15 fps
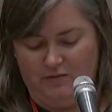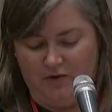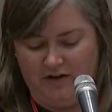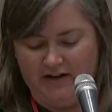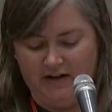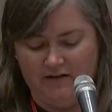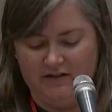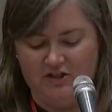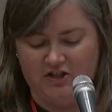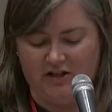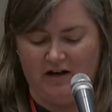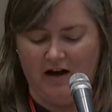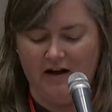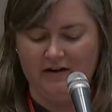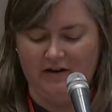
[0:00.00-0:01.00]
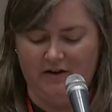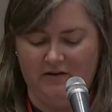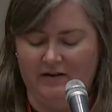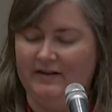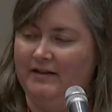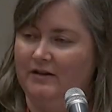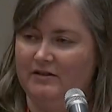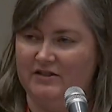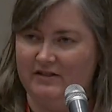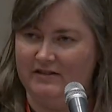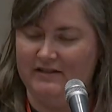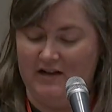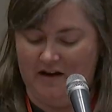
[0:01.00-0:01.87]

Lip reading: We're here in Chicago, and there was just an